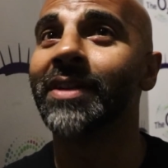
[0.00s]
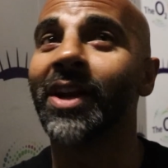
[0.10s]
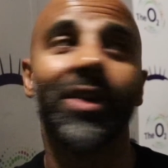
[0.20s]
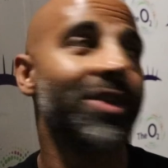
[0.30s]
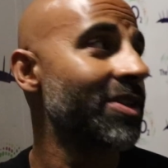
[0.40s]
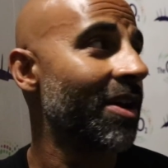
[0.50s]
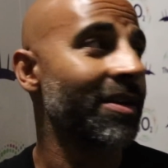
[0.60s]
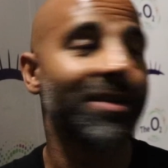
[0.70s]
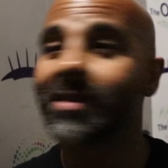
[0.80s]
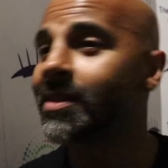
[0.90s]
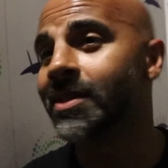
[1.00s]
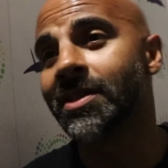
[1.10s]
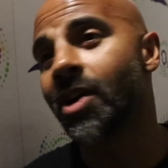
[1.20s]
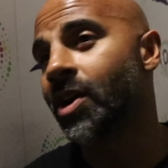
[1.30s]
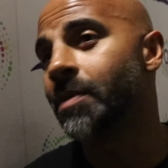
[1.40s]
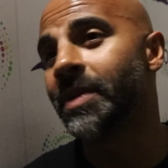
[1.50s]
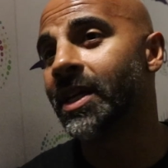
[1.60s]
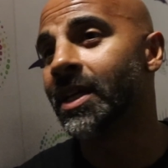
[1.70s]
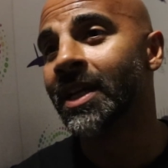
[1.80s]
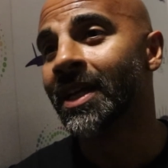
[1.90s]
You know, there's not there's not gonna
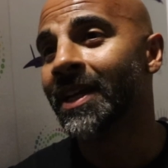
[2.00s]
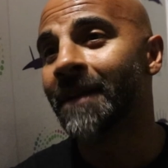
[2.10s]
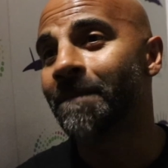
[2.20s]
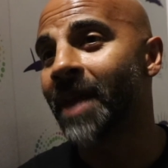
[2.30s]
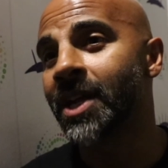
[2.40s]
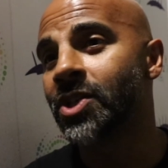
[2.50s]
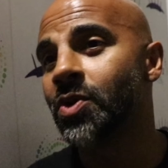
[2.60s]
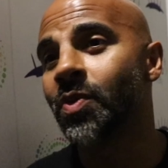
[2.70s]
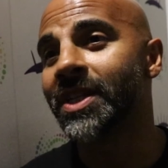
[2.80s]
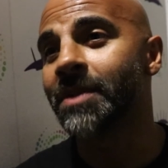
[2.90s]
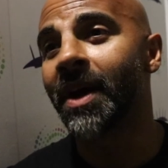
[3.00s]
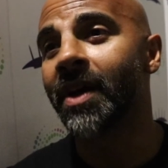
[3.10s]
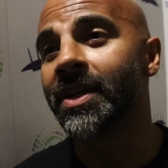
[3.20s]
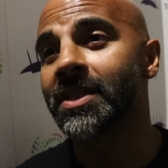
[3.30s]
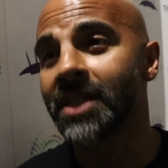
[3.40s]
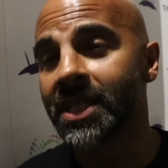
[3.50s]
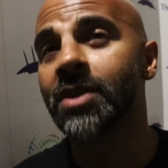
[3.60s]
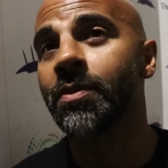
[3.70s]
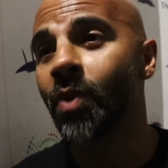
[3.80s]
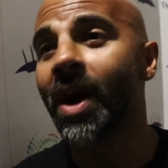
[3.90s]
be any two ways about this. This
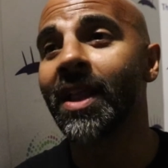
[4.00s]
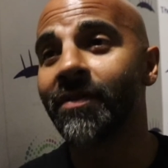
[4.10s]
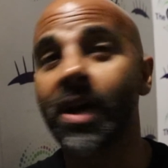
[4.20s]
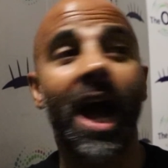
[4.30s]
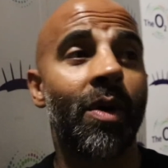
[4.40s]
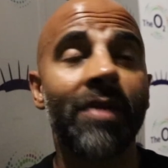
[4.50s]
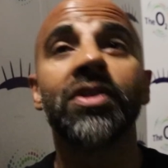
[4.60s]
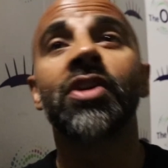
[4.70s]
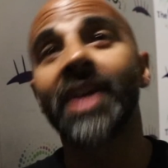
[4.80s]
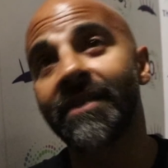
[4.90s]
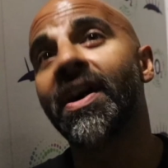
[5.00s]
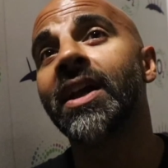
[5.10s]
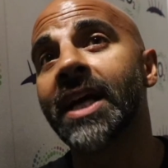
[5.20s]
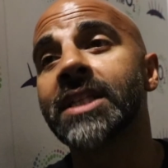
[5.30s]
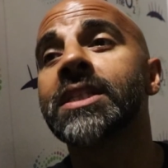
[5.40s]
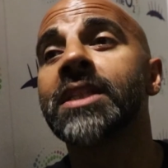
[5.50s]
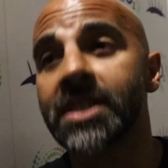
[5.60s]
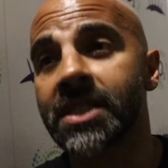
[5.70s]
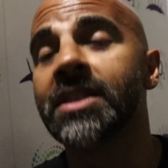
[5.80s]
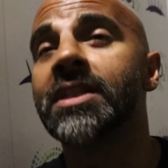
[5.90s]
will, however, however long that fight lasts,
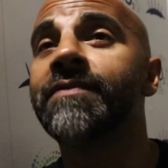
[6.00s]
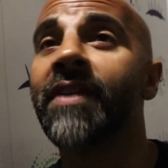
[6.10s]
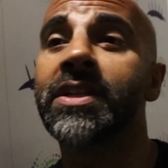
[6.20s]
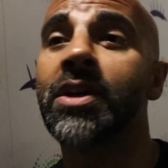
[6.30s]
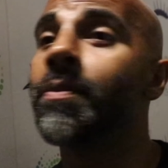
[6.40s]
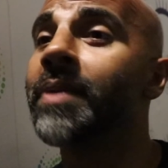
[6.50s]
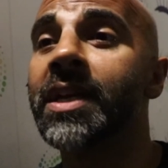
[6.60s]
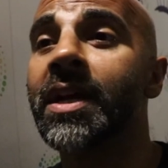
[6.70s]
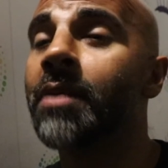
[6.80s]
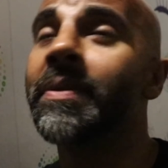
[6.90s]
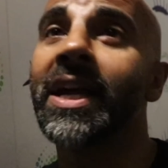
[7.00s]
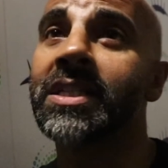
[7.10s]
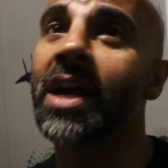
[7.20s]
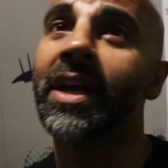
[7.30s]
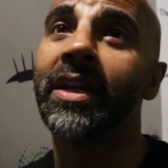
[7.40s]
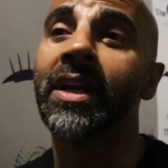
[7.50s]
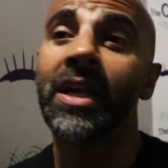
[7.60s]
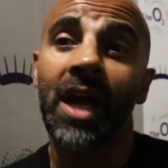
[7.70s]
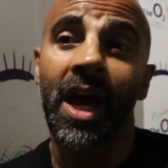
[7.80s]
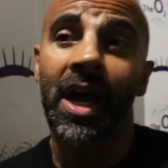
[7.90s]
this fight will be will be exciting,
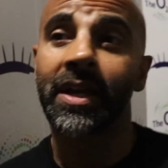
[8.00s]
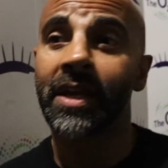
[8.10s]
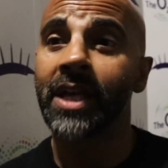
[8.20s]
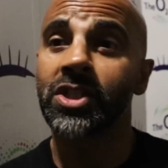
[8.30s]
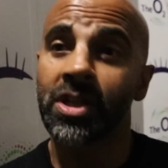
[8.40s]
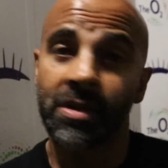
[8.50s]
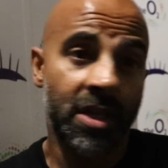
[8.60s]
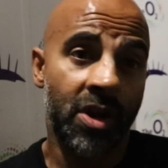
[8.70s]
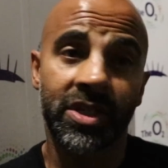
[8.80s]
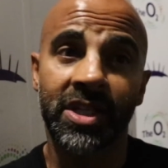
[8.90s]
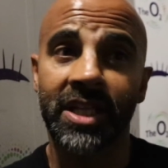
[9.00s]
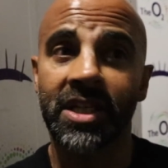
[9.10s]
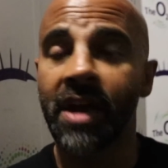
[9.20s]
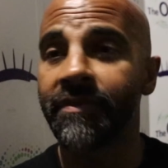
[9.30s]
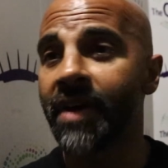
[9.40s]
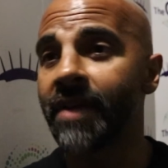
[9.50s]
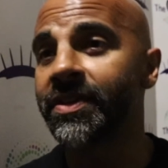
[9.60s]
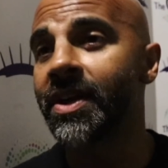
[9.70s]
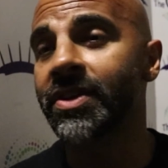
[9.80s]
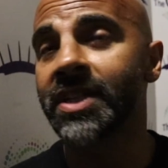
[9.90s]
and it's gonna you know it's an exciting fight
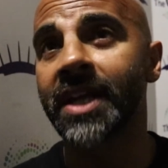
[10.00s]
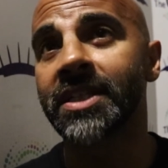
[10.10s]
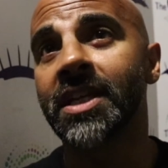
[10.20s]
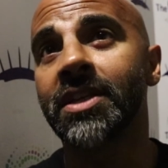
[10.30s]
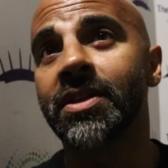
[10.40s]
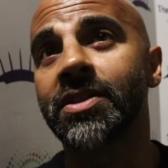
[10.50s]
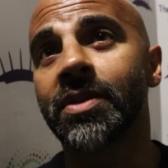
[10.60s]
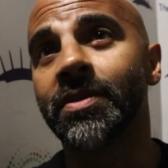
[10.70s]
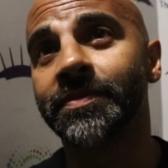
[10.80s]
for Dereck to get his teeth into.